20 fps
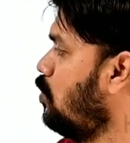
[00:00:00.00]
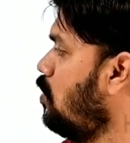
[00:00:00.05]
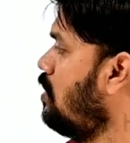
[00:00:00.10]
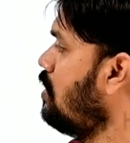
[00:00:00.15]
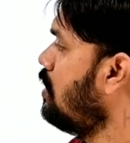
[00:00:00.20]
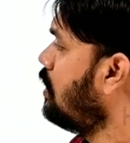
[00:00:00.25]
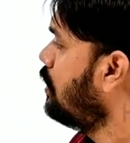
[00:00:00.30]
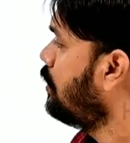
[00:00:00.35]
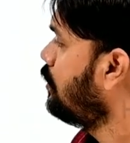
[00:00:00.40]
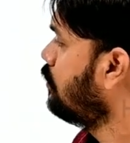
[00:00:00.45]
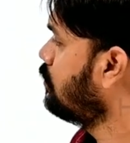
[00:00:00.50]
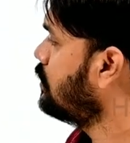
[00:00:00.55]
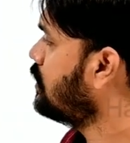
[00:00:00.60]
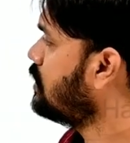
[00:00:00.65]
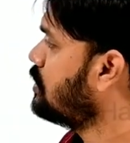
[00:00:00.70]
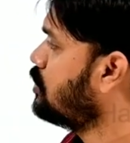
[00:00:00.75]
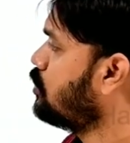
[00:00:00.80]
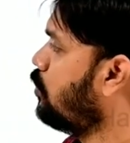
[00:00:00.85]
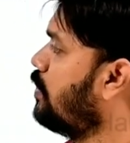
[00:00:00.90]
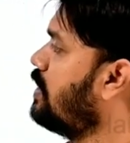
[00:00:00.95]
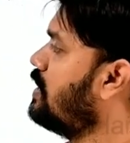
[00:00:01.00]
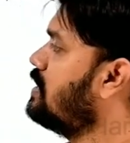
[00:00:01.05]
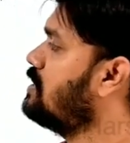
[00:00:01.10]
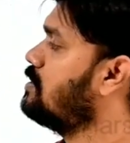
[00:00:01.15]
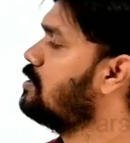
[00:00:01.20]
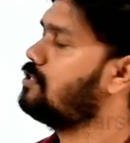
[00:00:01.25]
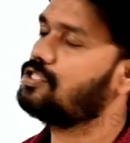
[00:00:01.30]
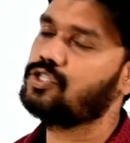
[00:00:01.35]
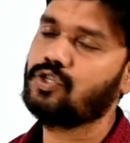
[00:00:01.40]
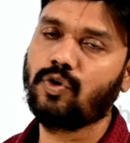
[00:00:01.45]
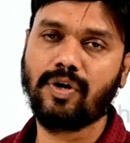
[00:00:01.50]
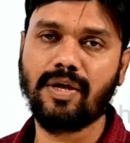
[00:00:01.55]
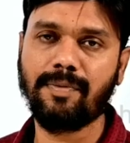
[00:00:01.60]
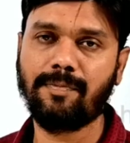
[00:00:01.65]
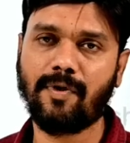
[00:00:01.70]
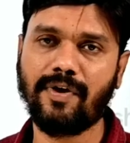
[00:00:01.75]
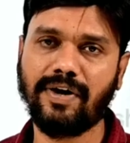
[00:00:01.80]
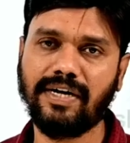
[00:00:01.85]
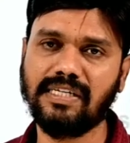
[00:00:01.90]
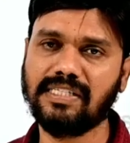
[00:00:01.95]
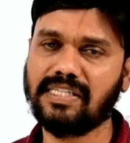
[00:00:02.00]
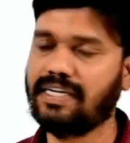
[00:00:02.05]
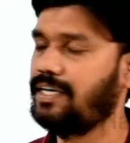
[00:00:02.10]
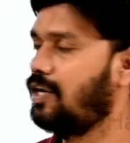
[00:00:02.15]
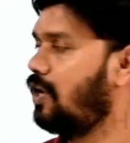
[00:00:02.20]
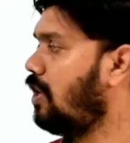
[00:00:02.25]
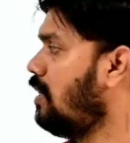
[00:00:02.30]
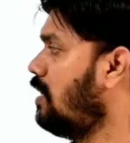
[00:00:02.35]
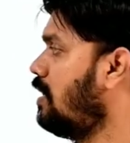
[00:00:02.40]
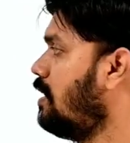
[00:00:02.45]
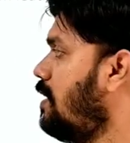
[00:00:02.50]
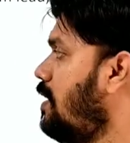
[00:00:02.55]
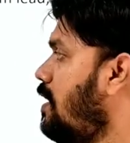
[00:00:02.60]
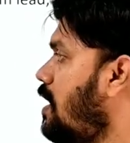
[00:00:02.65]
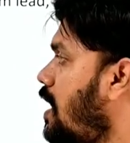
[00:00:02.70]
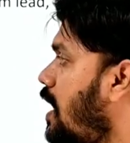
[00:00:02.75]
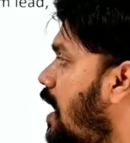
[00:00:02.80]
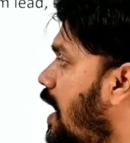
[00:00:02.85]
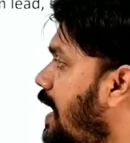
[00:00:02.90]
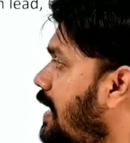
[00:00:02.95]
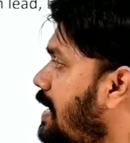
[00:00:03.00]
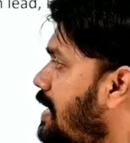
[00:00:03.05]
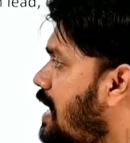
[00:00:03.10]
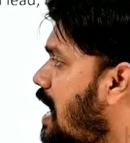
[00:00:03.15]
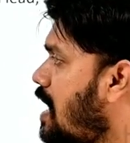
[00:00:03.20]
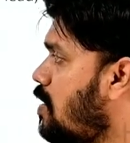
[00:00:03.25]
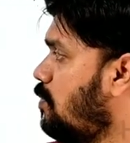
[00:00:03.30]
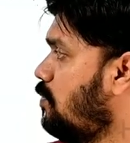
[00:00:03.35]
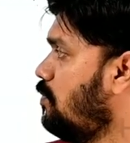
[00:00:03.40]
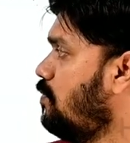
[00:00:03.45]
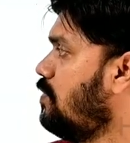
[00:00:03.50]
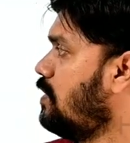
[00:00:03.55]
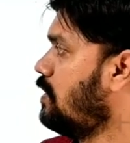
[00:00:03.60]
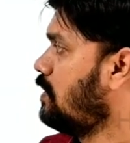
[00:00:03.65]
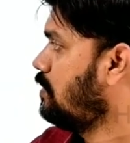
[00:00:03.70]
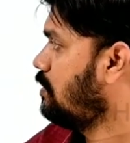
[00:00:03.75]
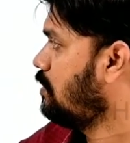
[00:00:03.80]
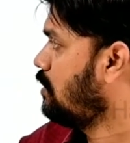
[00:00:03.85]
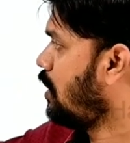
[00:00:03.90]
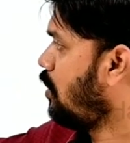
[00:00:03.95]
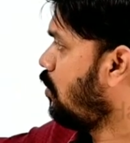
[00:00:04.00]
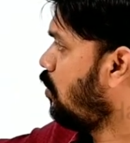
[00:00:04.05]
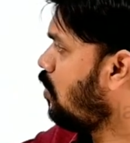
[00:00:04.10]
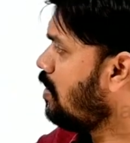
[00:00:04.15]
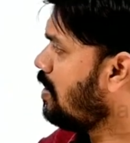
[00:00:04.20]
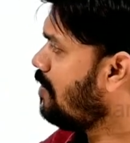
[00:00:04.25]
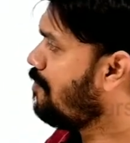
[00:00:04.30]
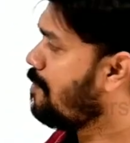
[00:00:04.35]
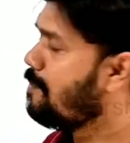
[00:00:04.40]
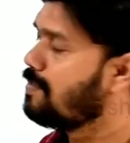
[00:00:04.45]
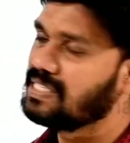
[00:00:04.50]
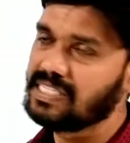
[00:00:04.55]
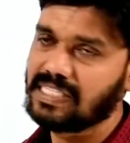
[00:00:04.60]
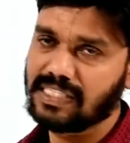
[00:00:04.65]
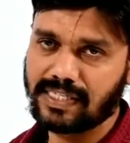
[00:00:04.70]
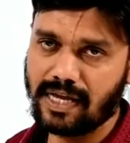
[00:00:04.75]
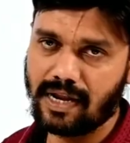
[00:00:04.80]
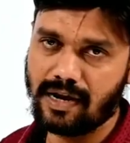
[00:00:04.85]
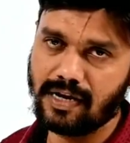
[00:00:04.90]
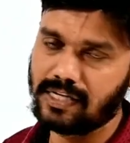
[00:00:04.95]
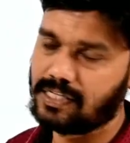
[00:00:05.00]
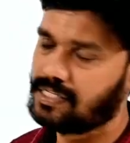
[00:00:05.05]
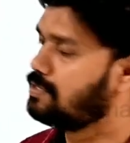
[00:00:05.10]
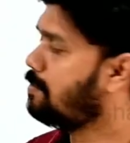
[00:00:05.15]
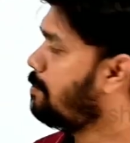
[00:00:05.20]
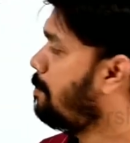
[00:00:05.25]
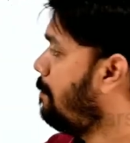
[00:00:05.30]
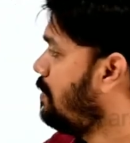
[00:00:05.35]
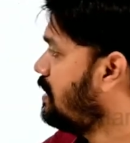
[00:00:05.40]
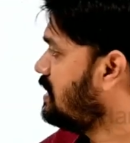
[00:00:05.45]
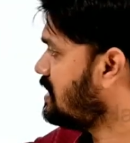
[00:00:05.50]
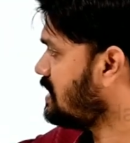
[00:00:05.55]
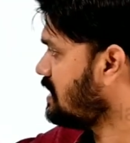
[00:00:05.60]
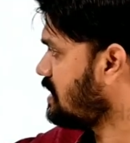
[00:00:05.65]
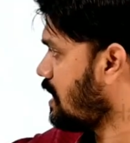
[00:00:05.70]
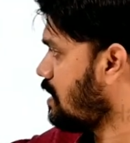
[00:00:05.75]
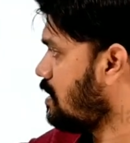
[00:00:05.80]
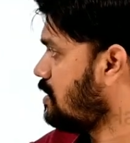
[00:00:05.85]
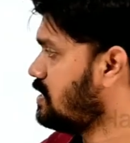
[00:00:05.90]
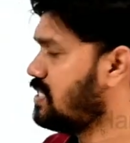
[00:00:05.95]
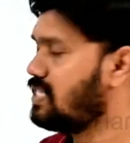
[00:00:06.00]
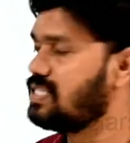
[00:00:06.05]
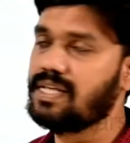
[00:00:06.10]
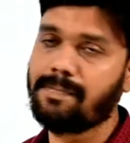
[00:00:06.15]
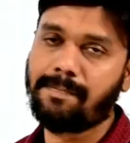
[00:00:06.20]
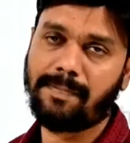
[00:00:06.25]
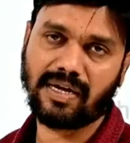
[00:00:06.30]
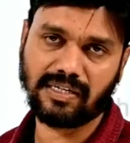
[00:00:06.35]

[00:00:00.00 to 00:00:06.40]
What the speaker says: tool, user stories, story points and all. And now the role of a business analyst. Business analyst is a